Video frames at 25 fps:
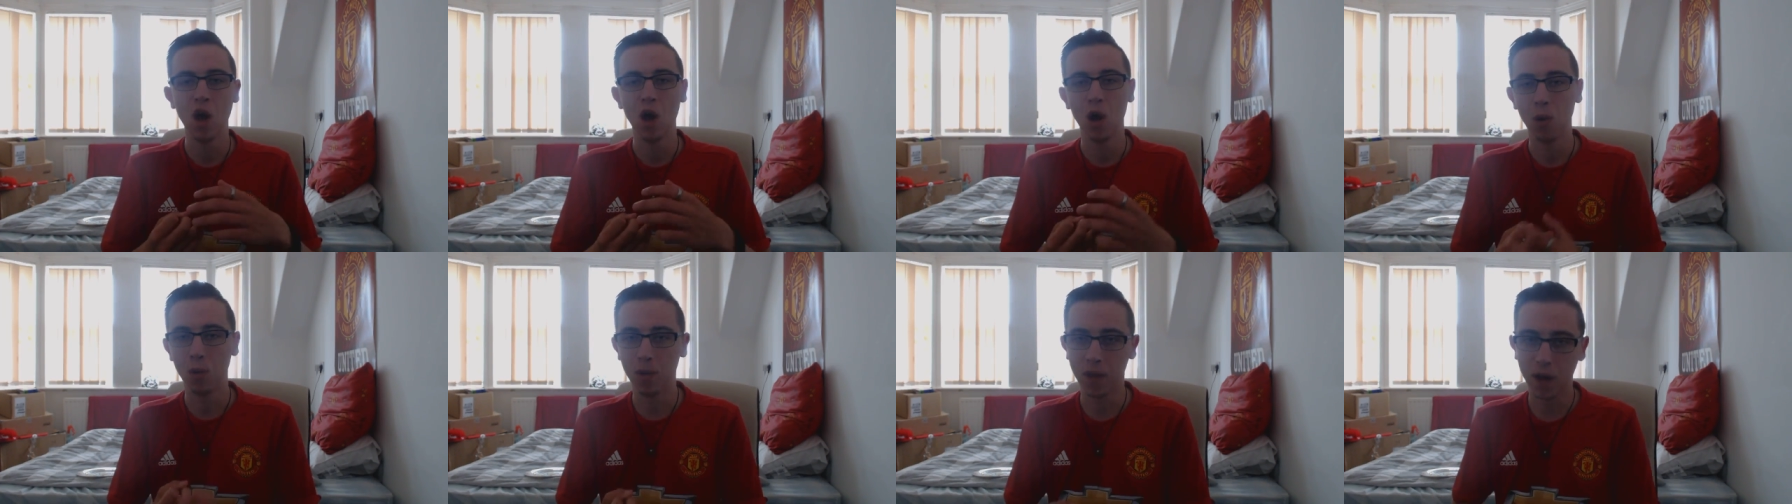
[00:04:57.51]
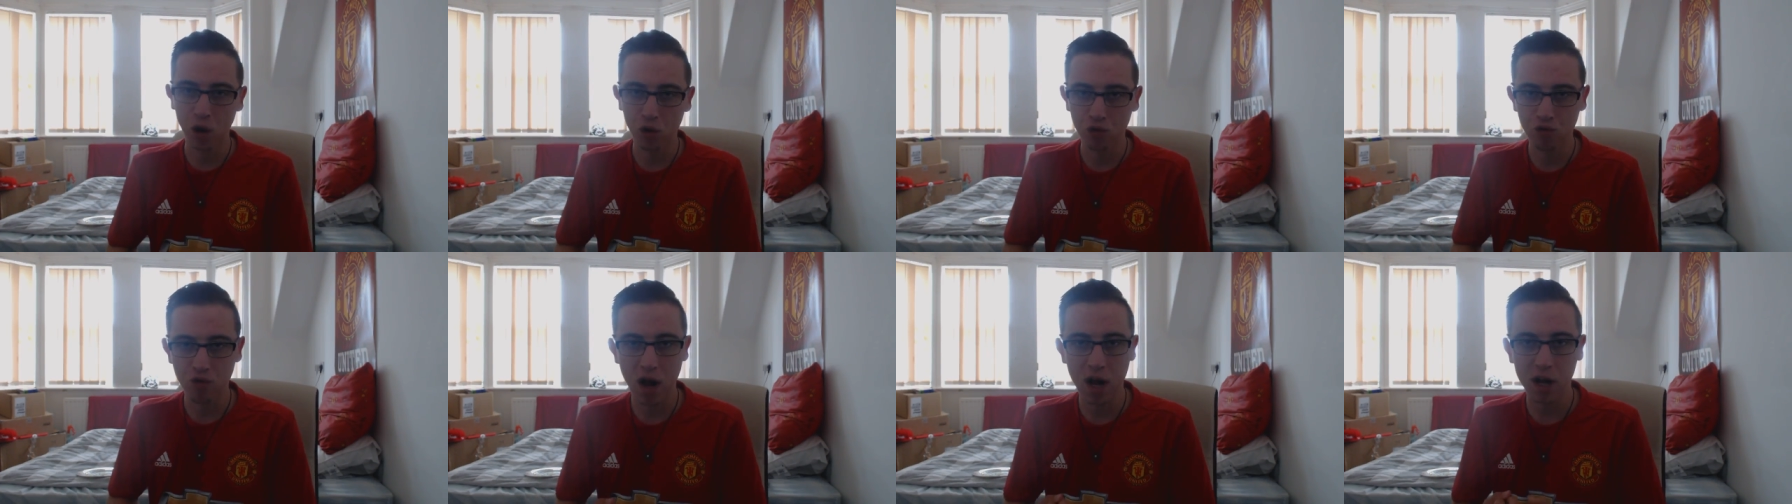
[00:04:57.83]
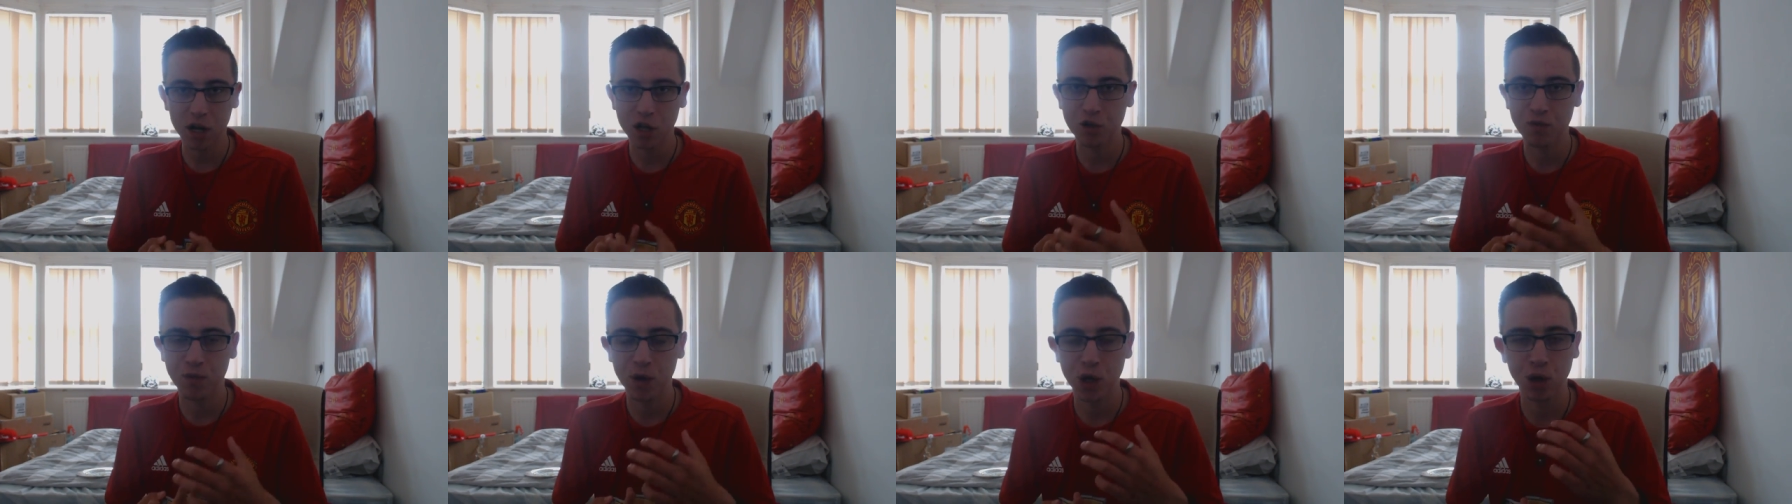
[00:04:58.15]
without
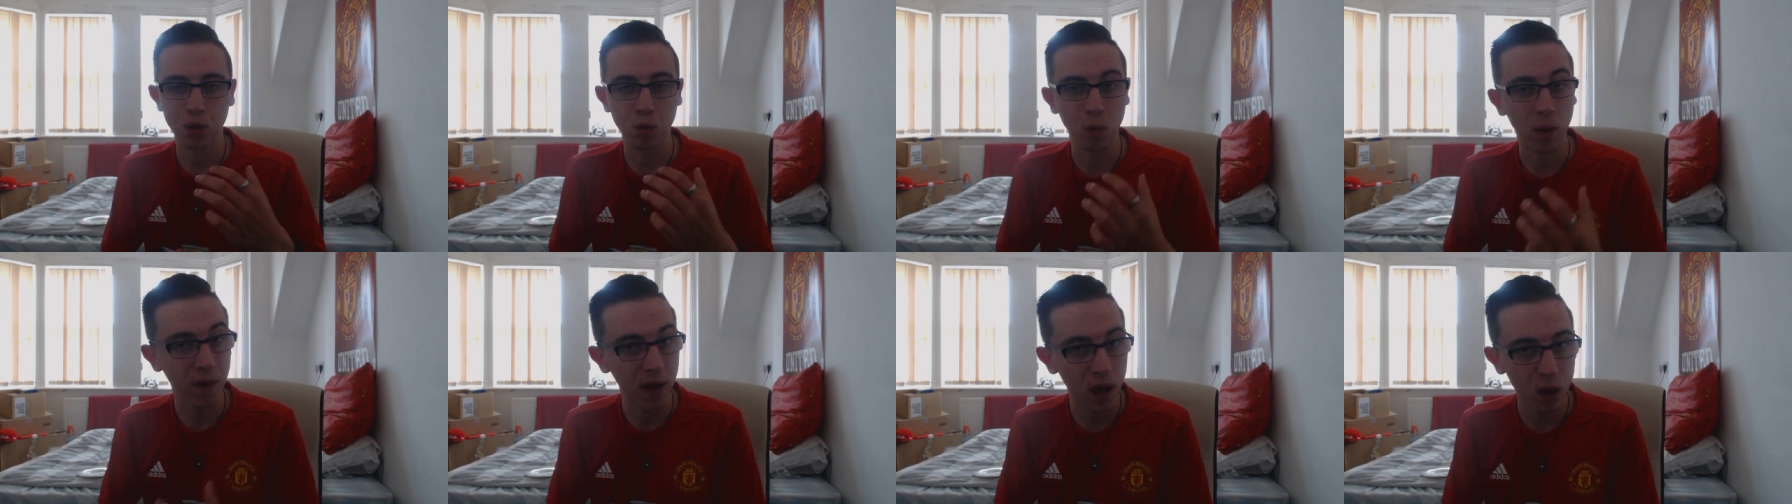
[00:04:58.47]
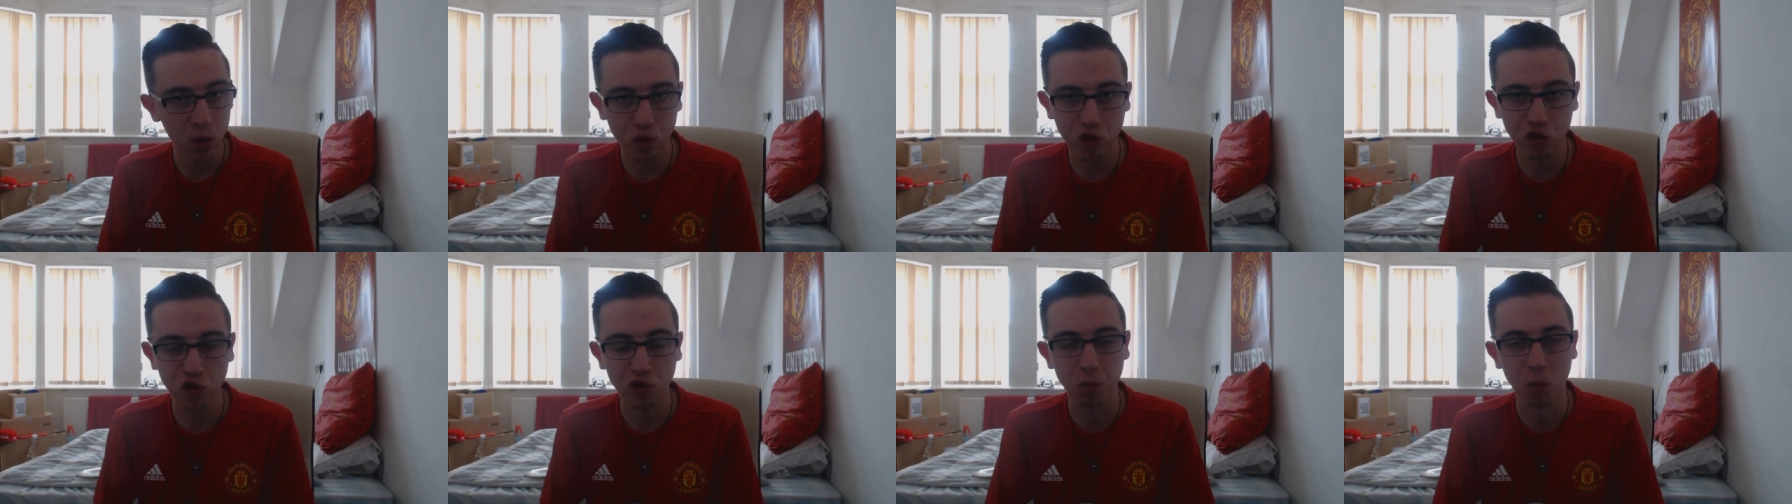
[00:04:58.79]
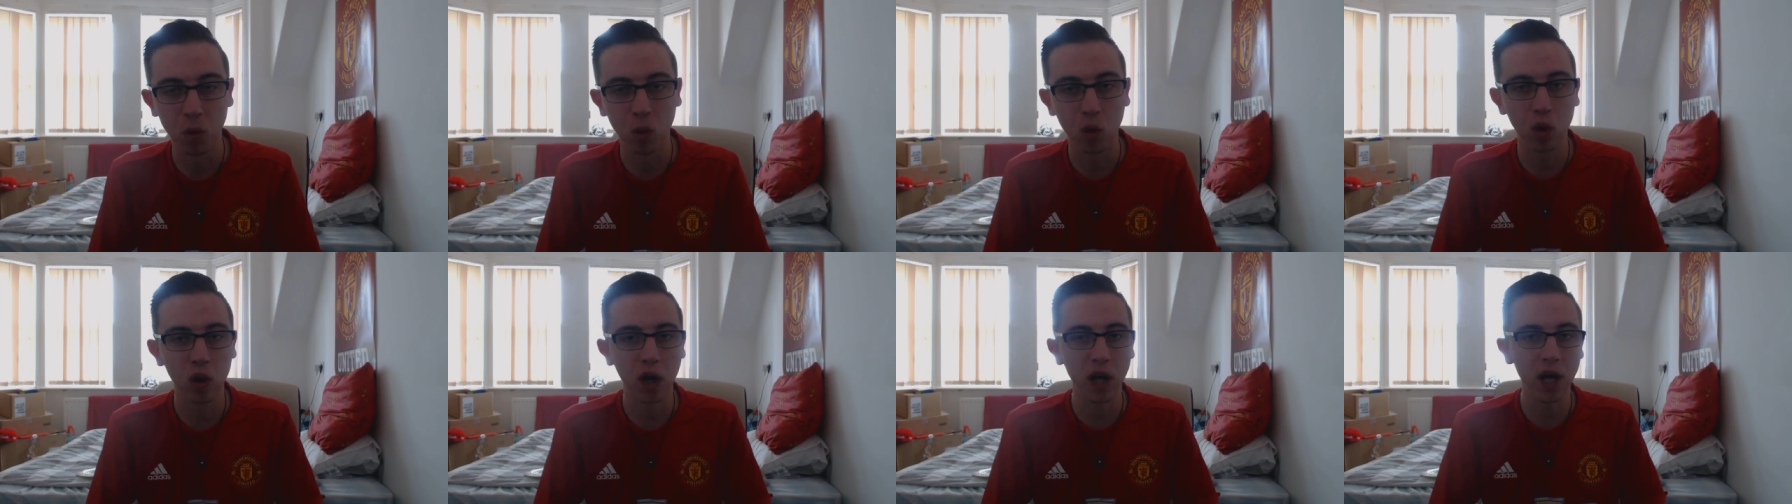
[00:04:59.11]
Rashford, without
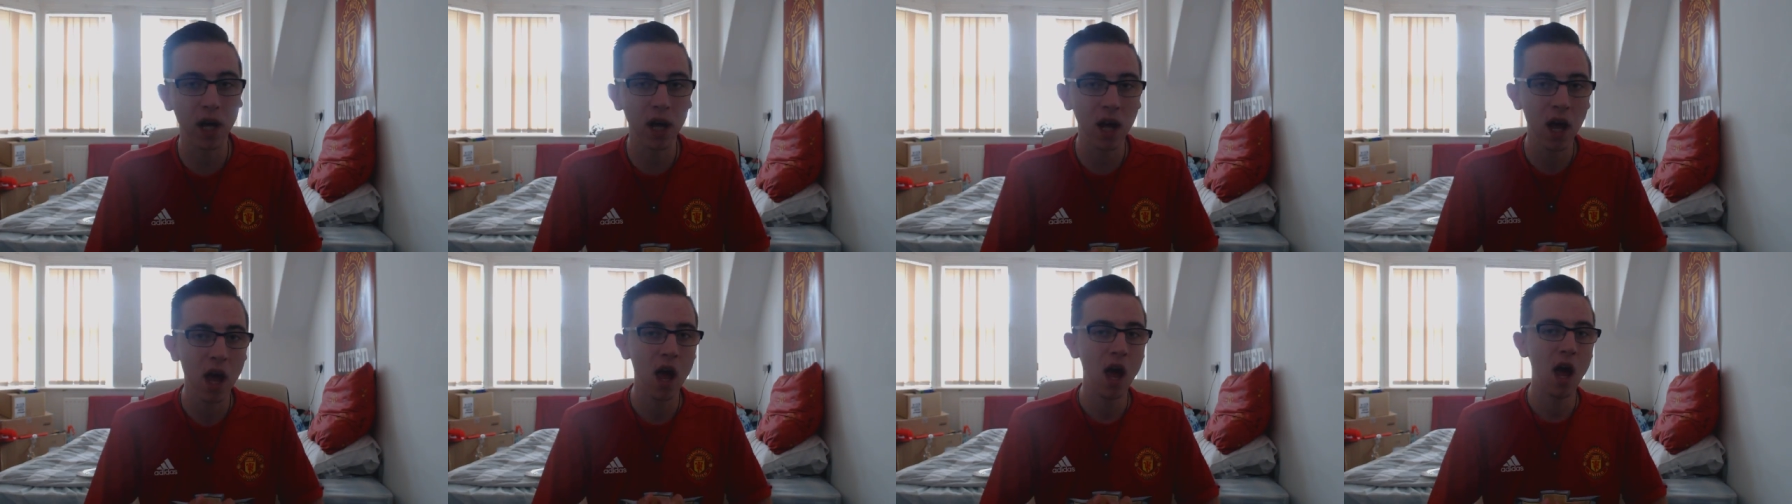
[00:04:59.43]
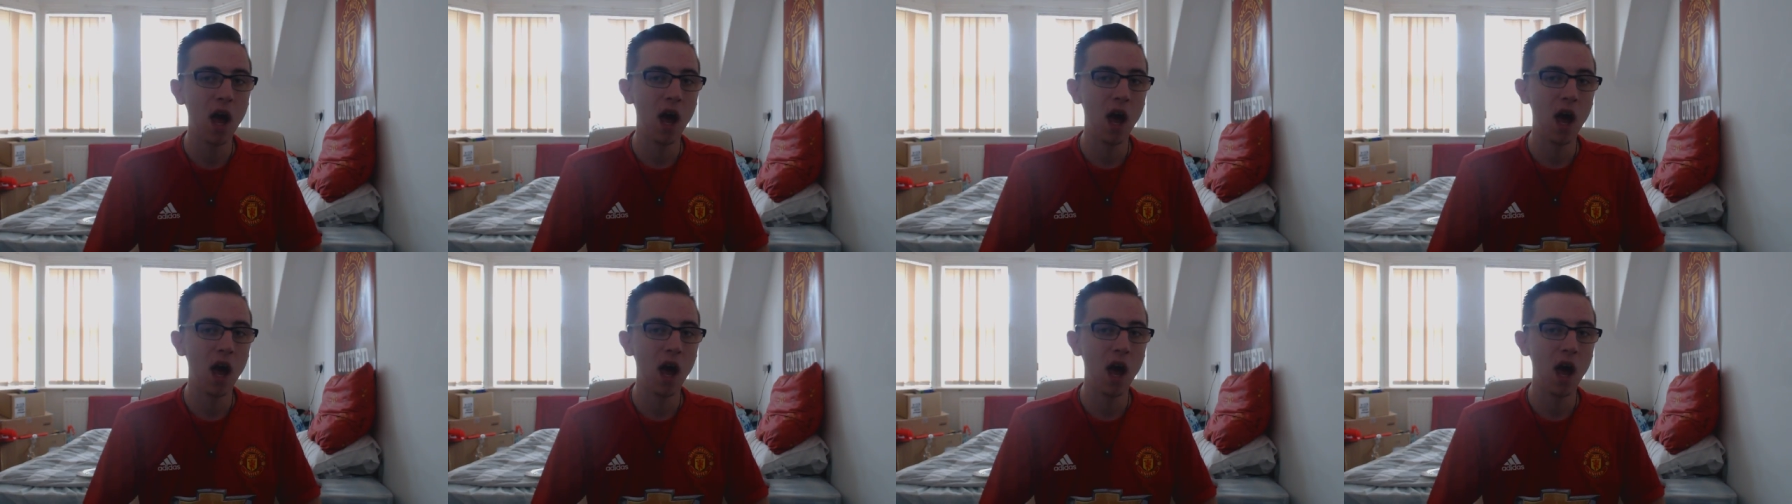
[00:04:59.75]
Smalling.